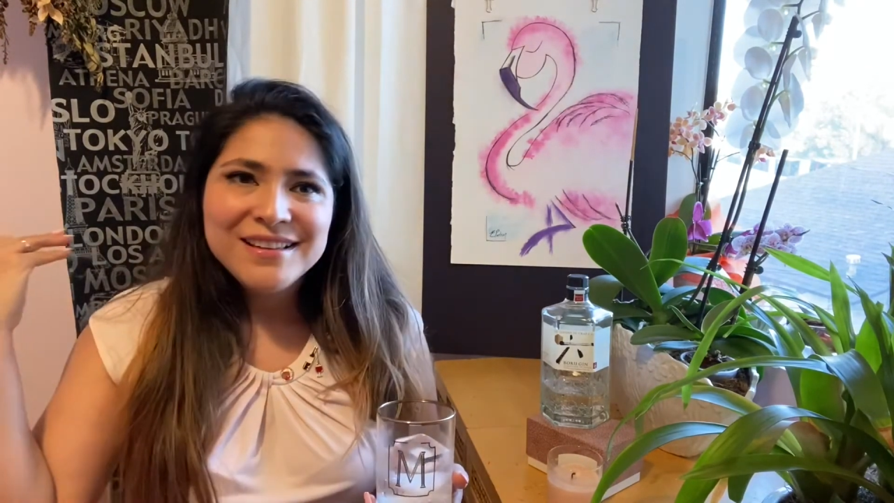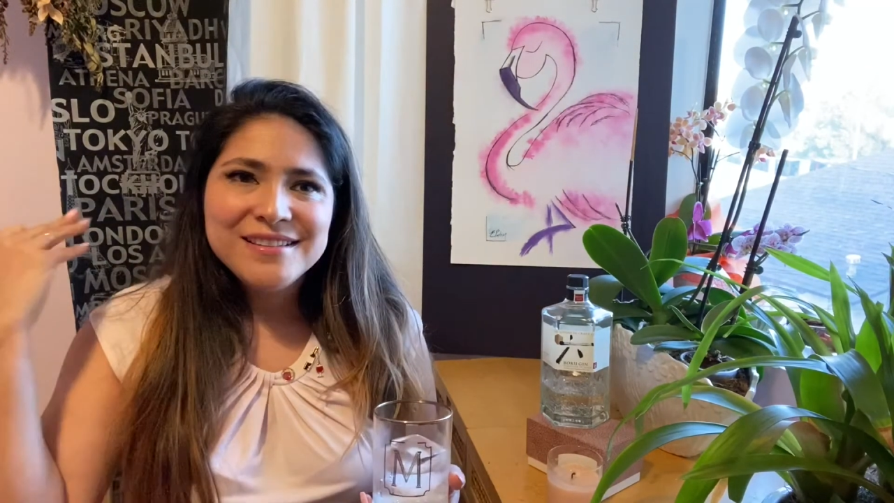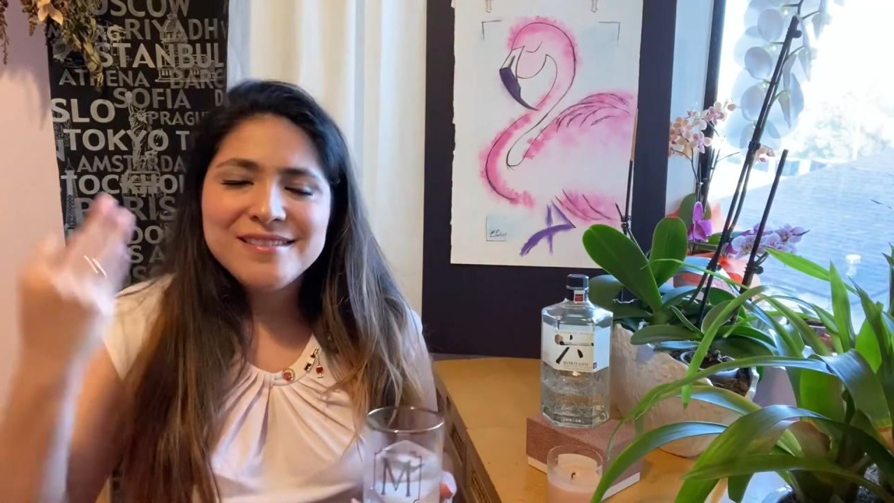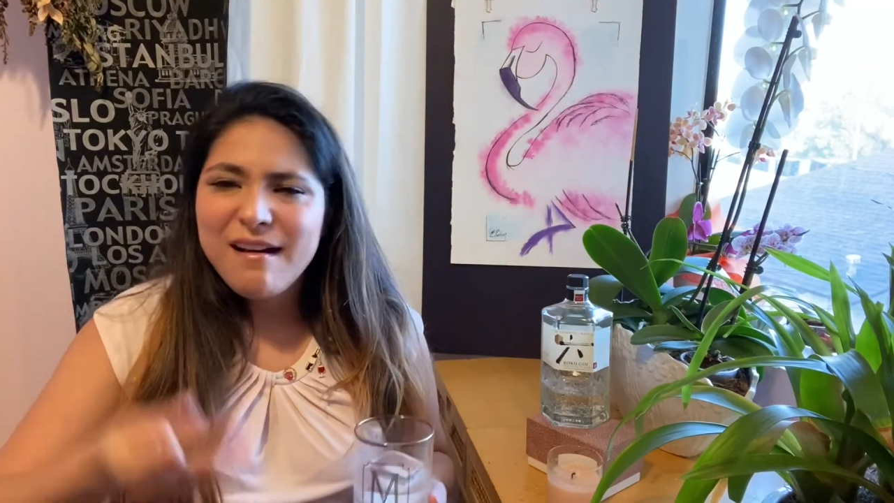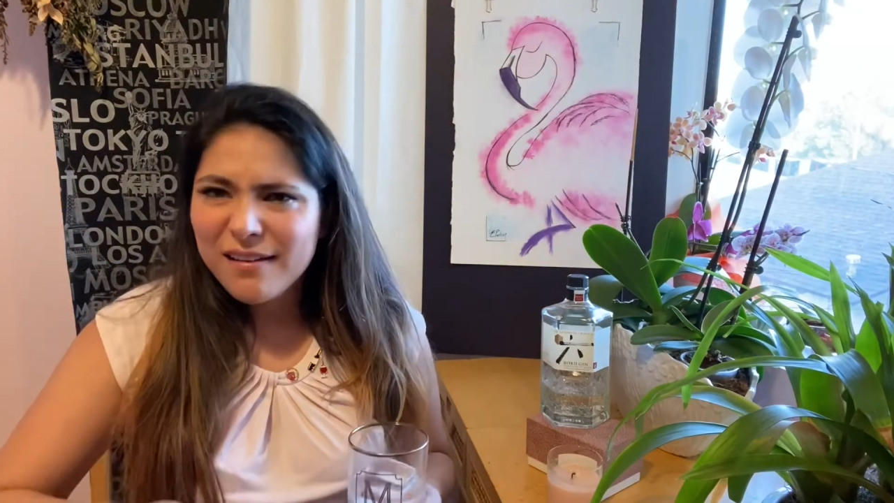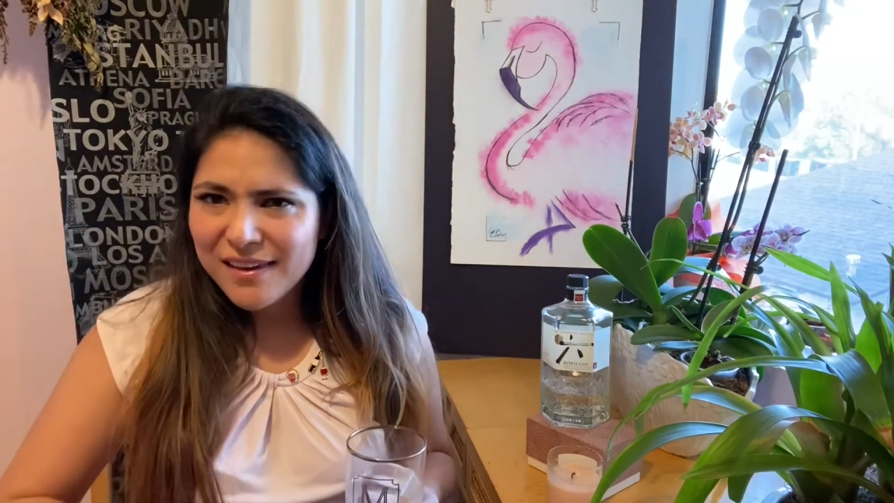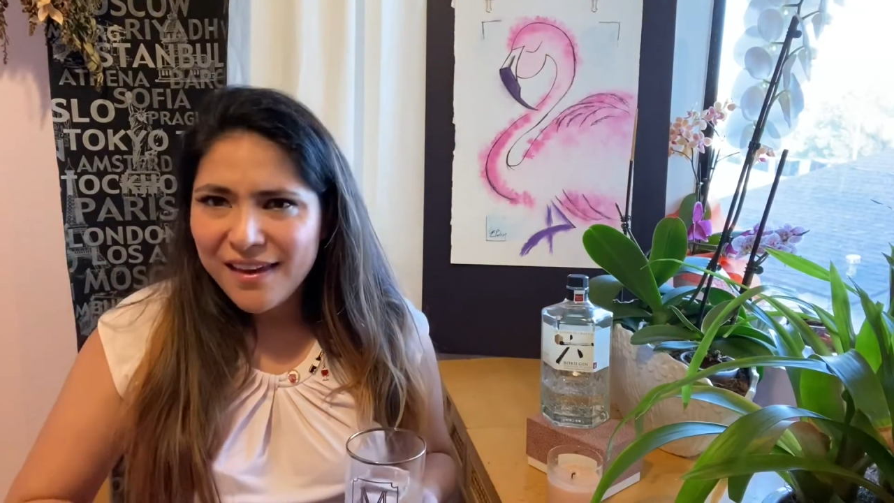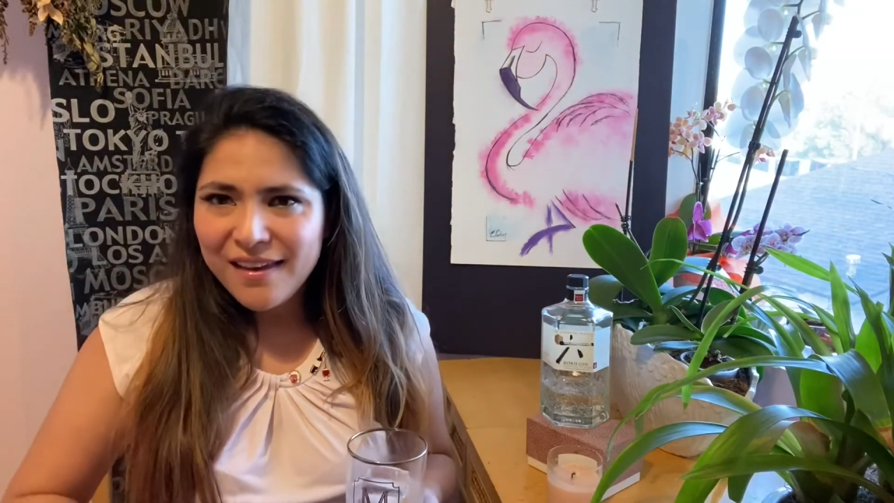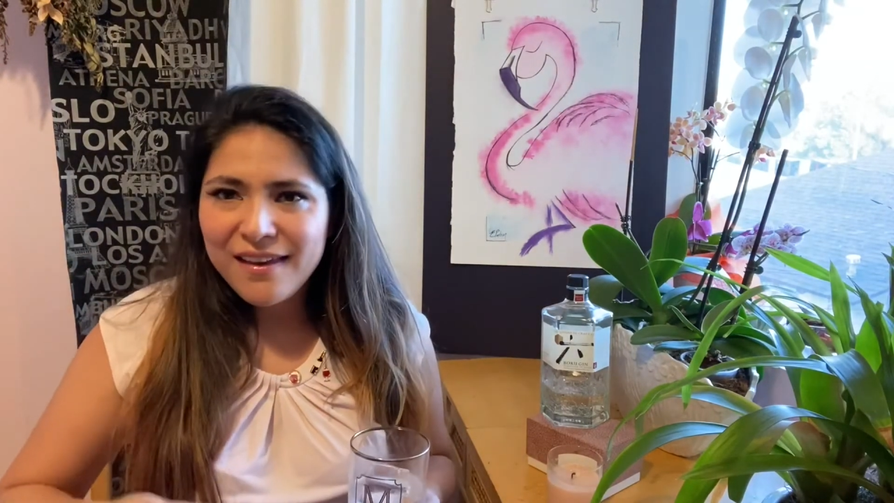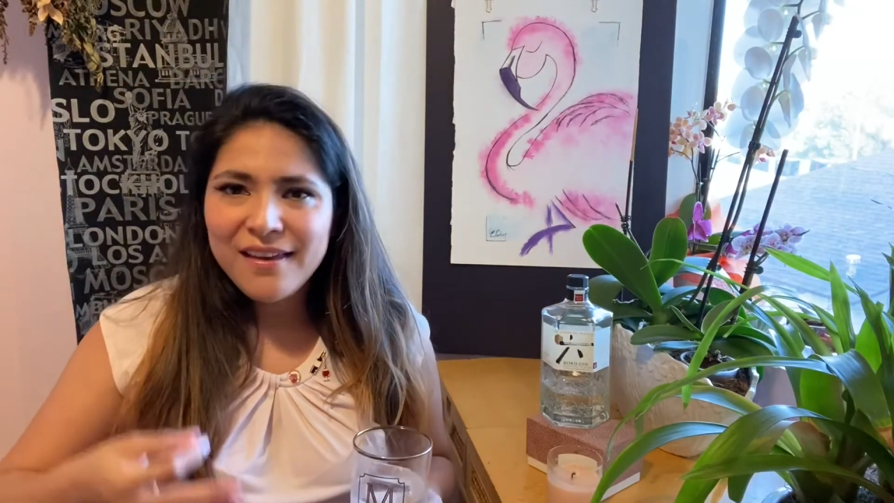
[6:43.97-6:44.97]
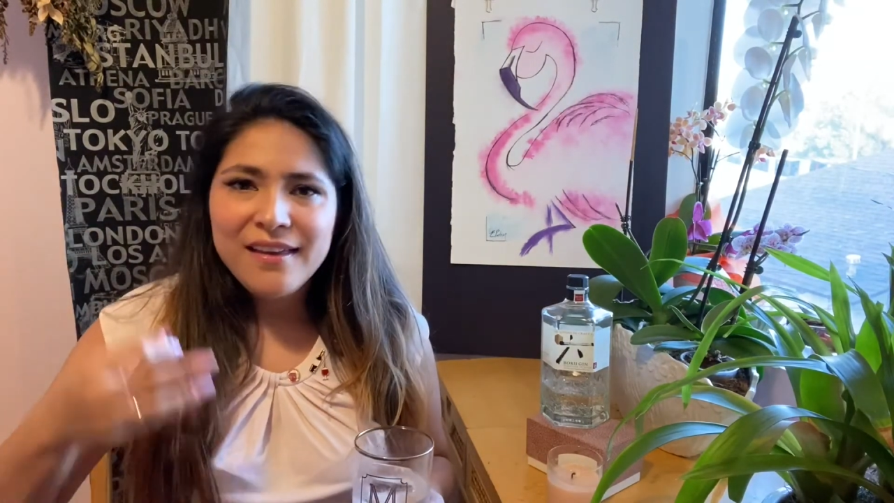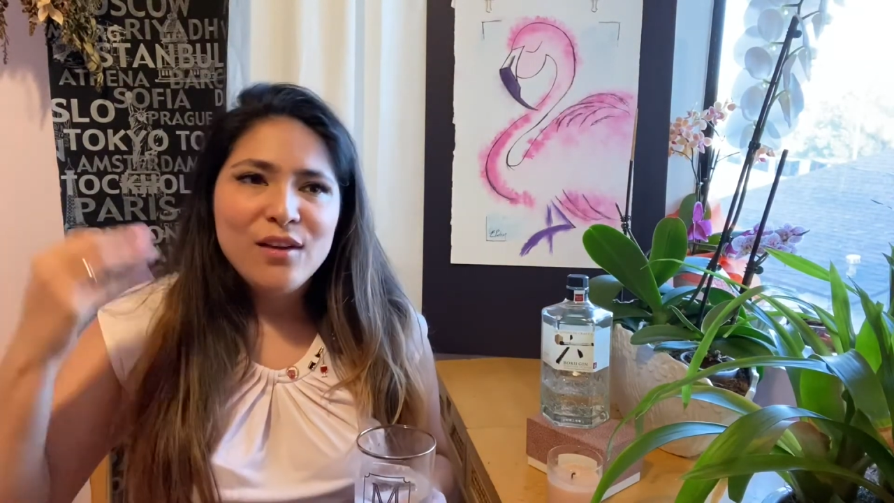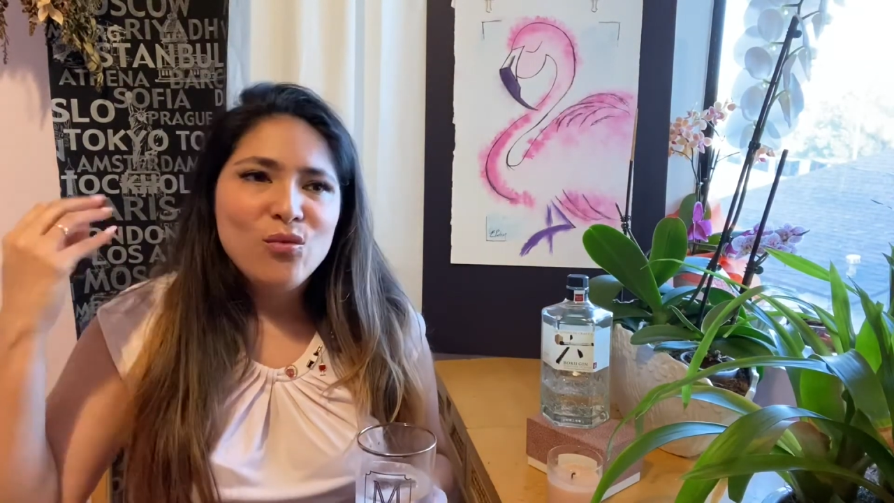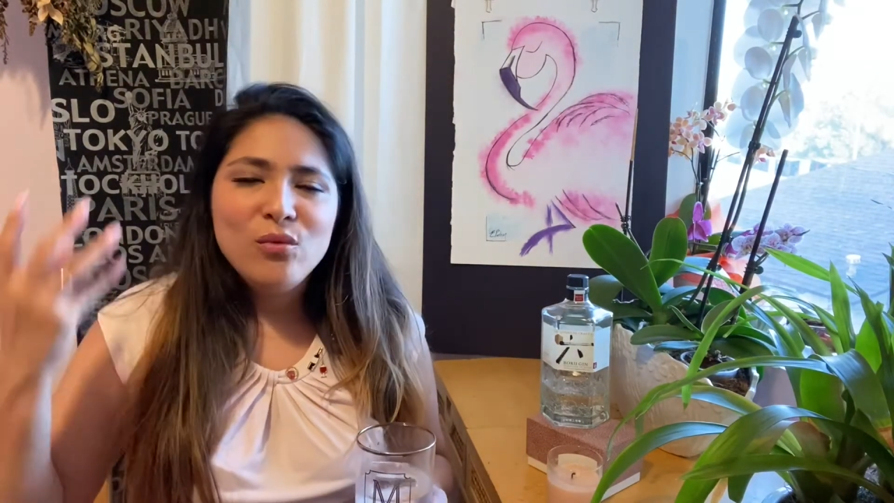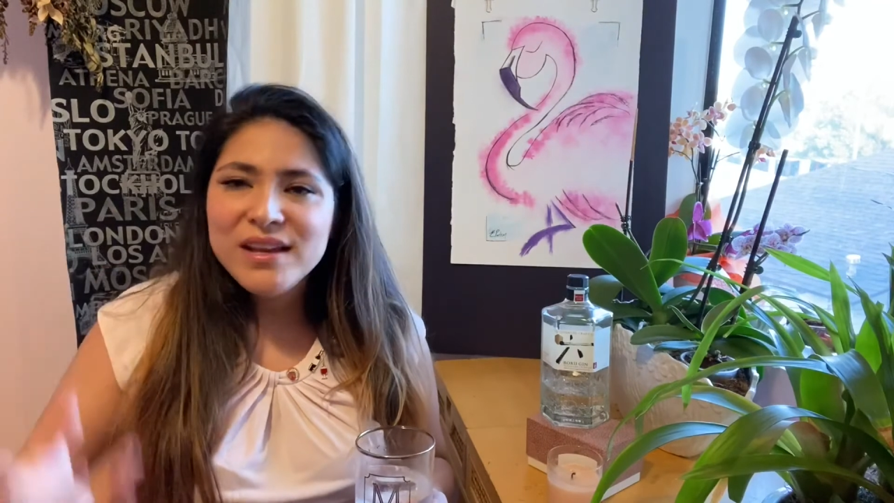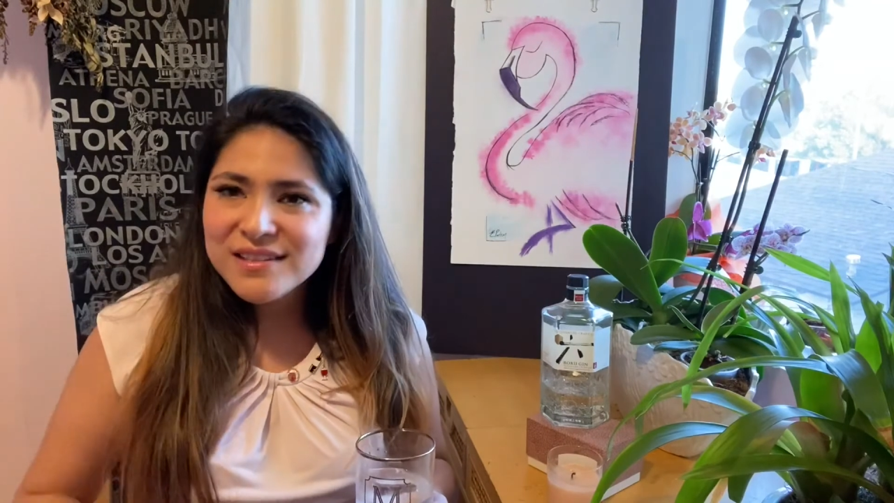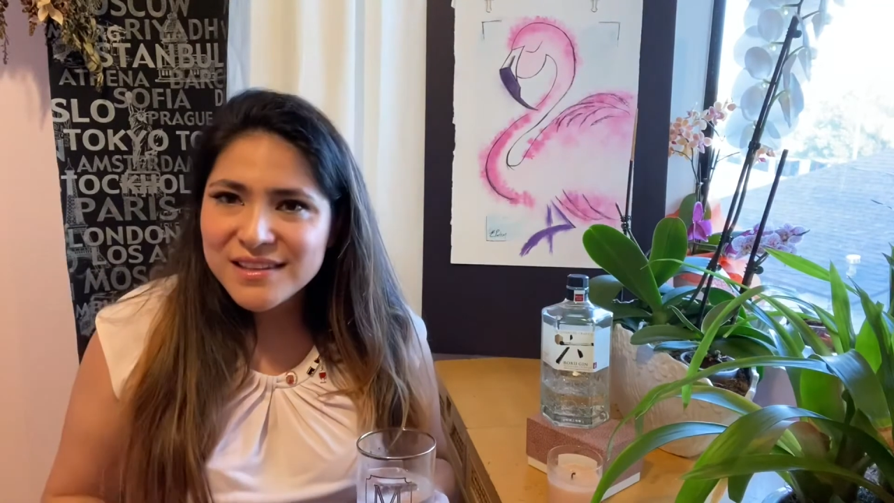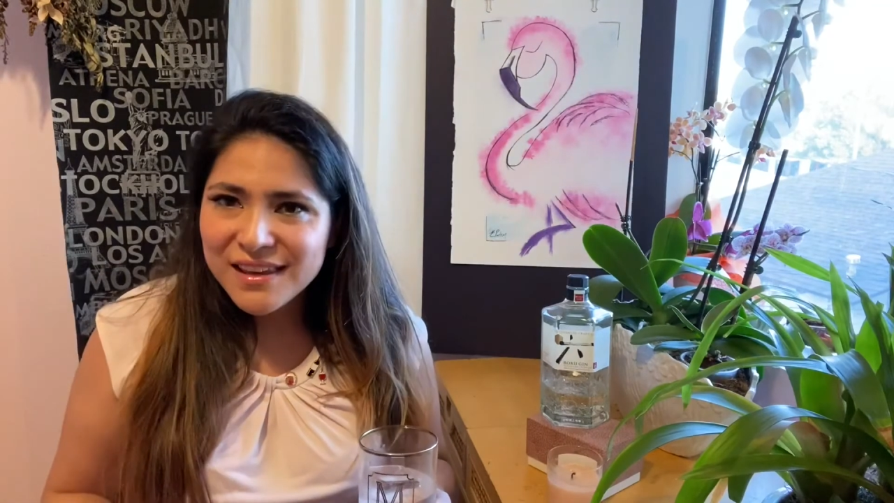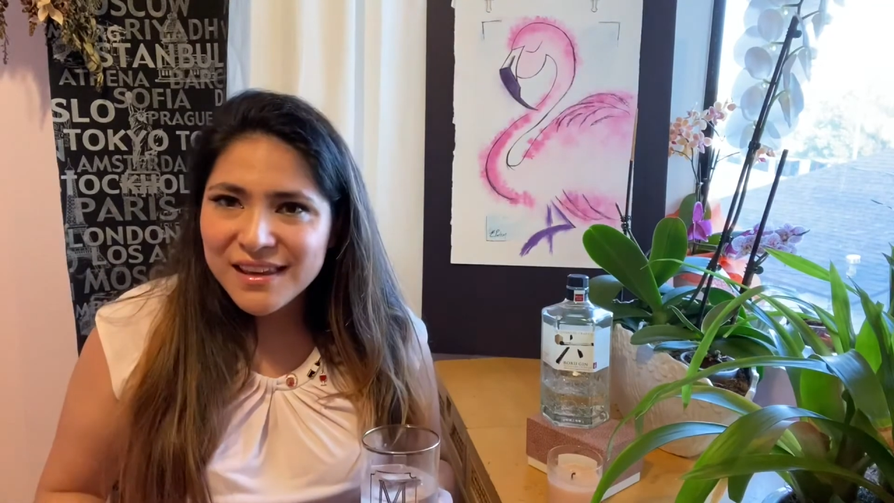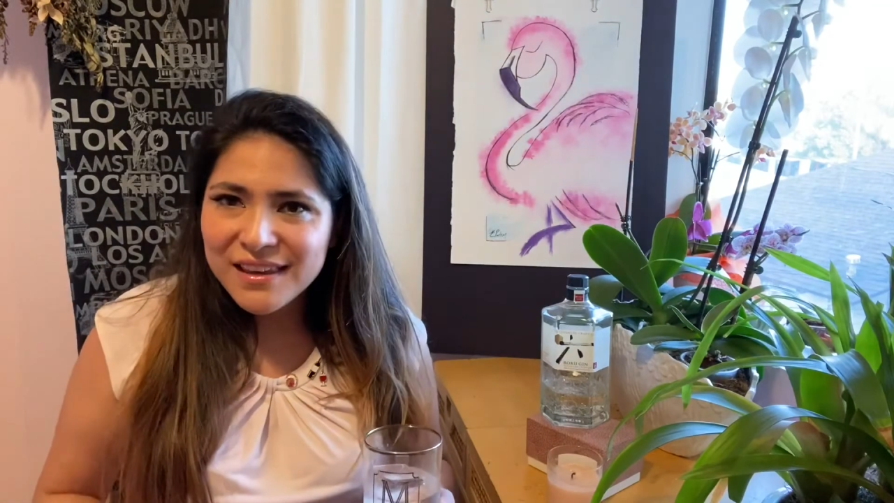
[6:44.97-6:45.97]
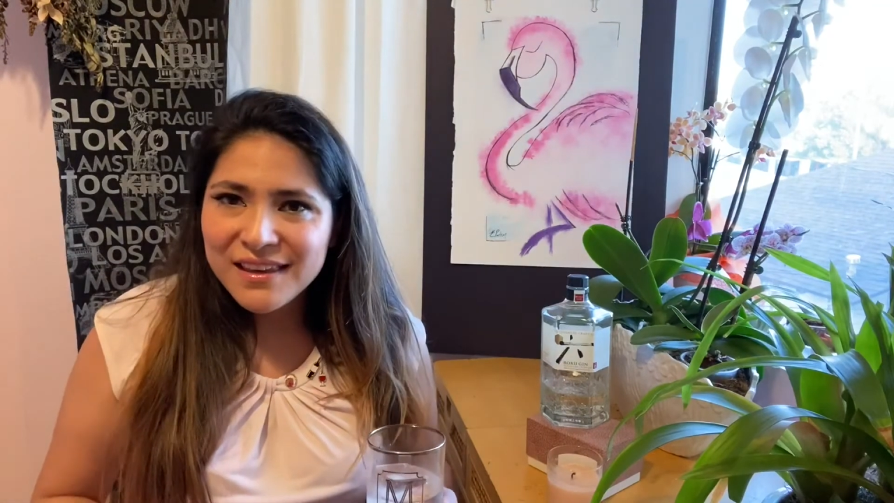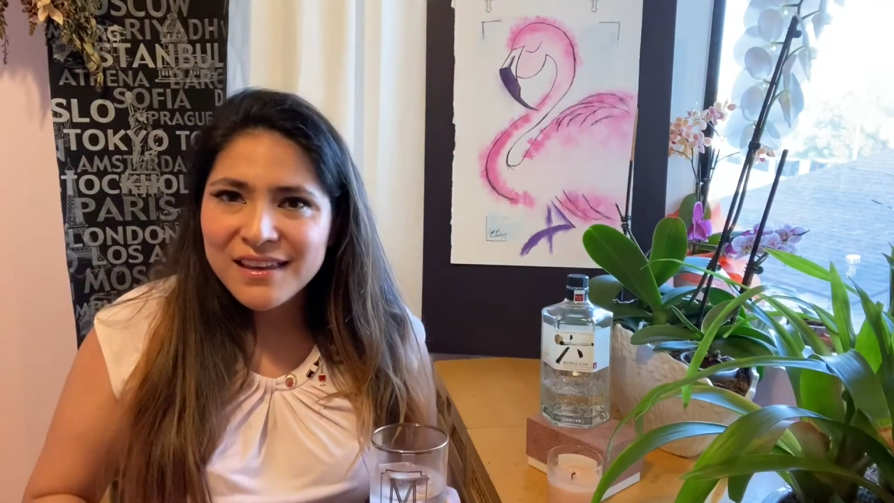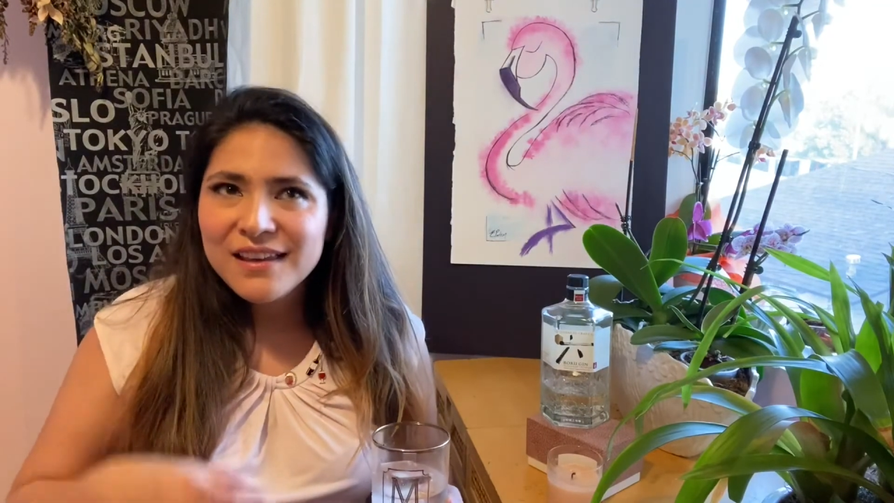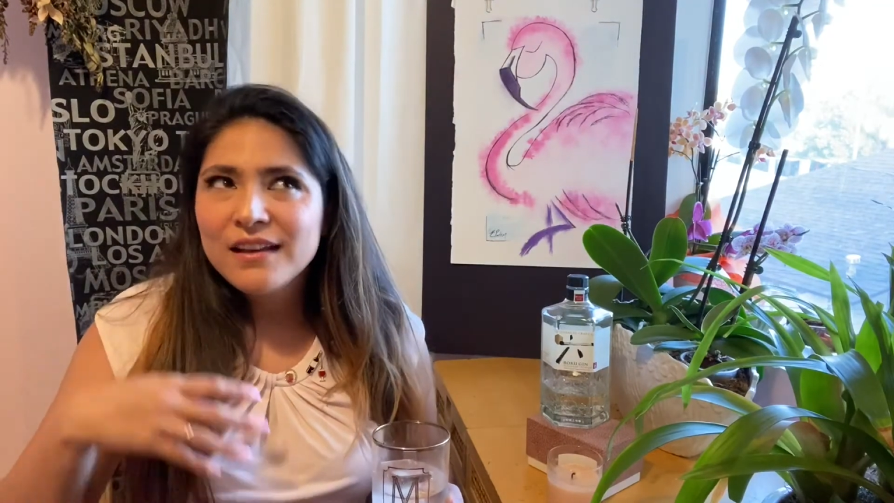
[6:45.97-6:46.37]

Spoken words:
sake, whiskey,